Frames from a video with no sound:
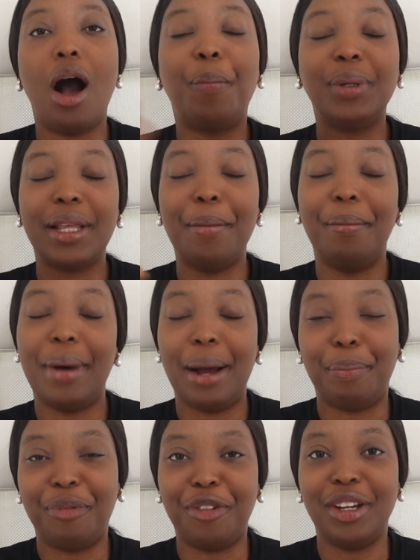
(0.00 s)
I'll put a
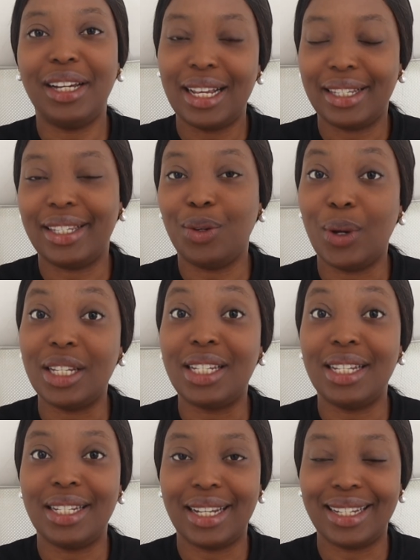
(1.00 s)
map for you guys to see where
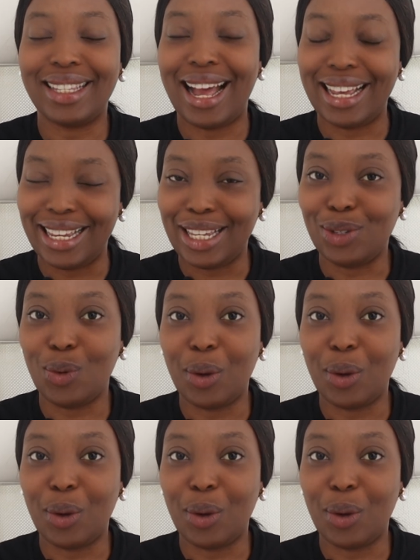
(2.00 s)
Chichester is,